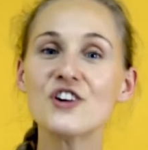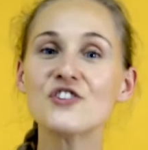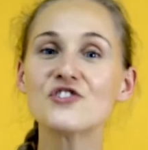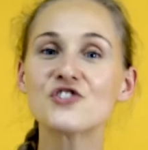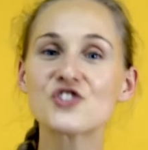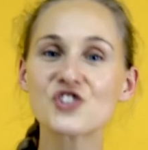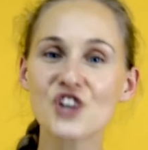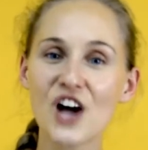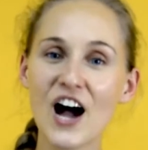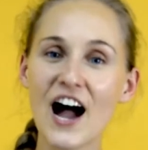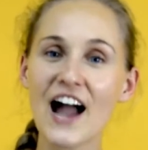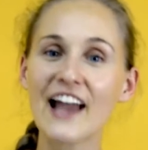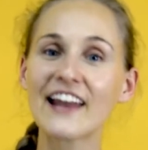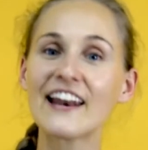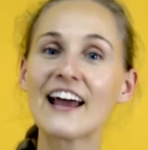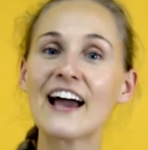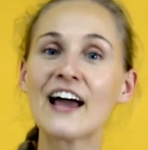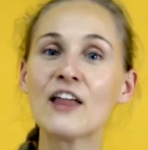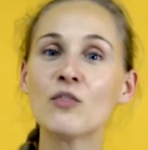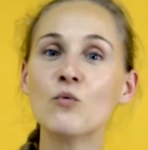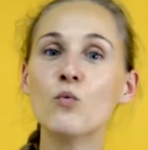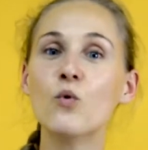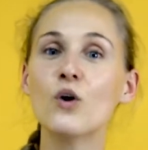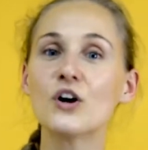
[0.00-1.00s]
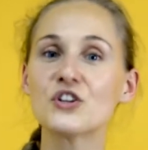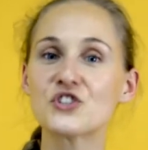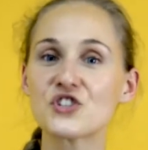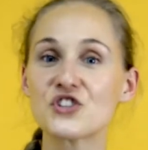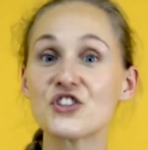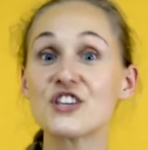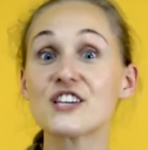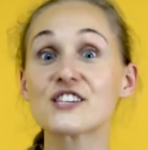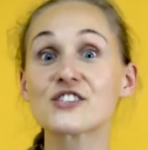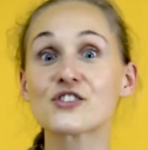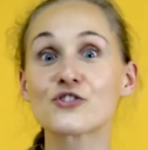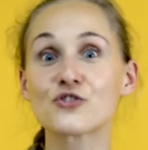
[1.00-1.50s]
China and watch
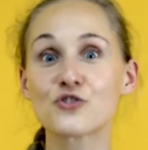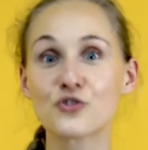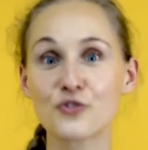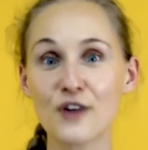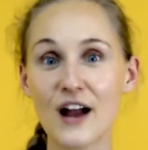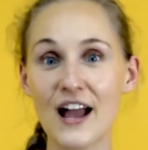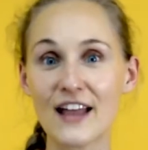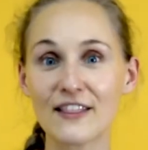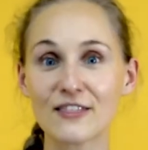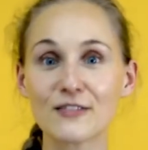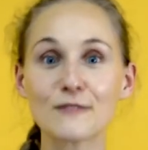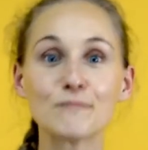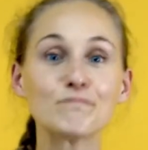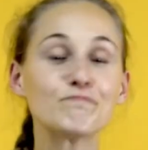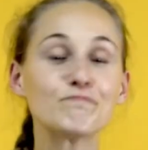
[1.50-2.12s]
this trend.